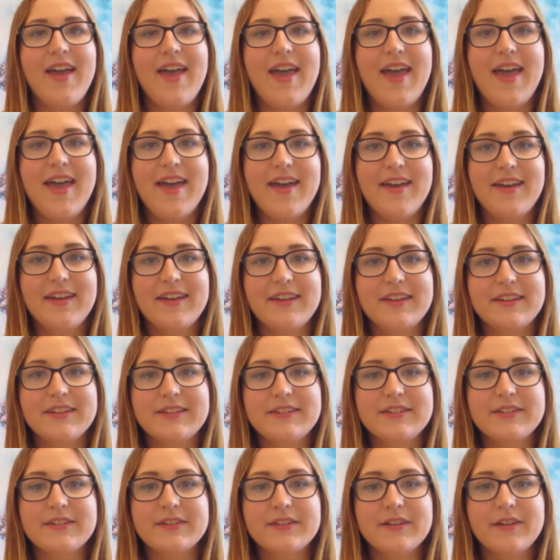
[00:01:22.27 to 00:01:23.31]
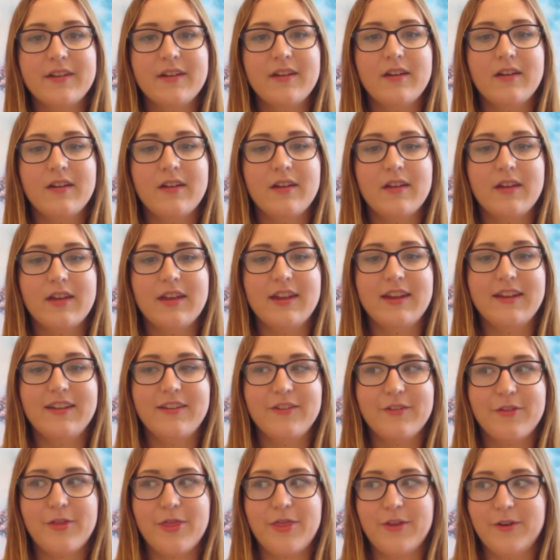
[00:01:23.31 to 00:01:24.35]
and it
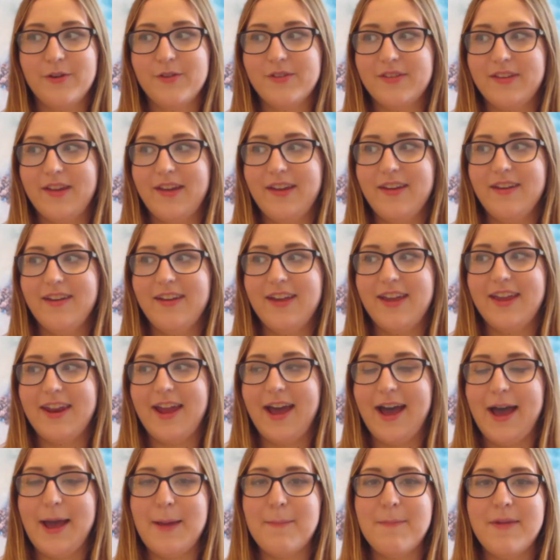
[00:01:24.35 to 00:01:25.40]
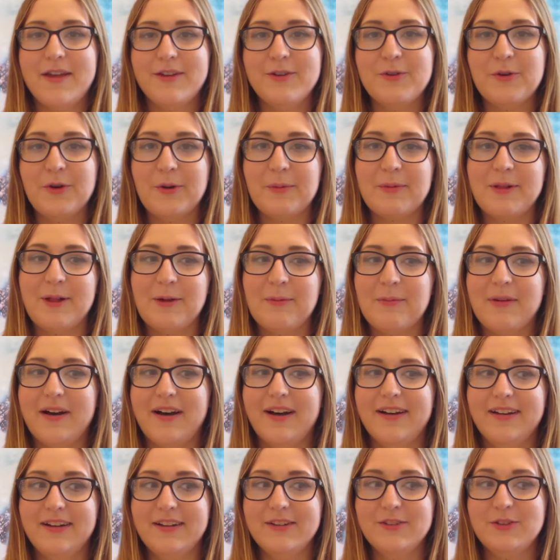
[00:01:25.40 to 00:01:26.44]
is Thursday, and I met New Hope Club
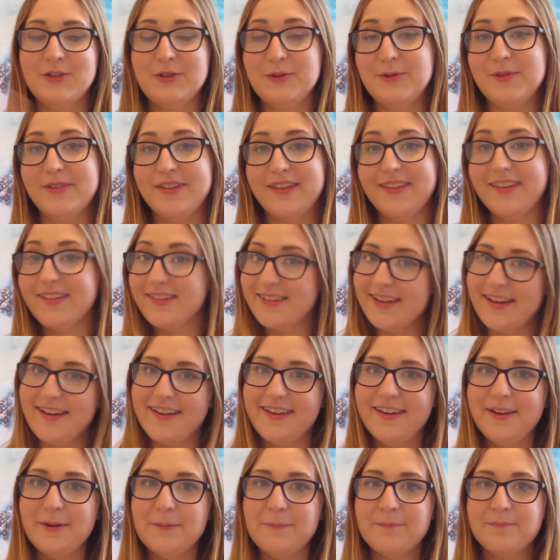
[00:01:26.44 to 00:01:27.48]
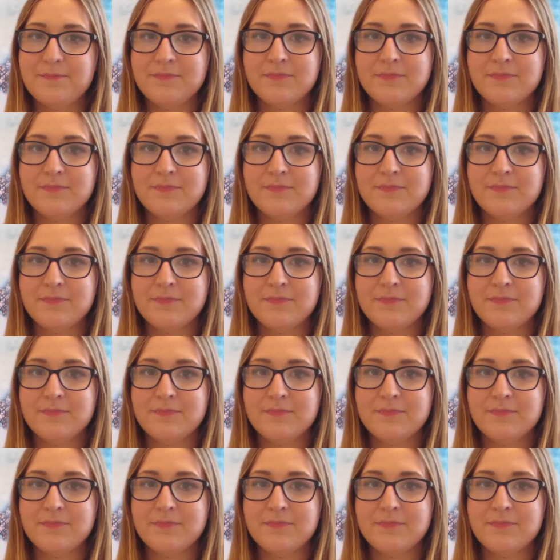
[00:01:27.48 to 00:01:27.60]
on Tuesday the 2nd.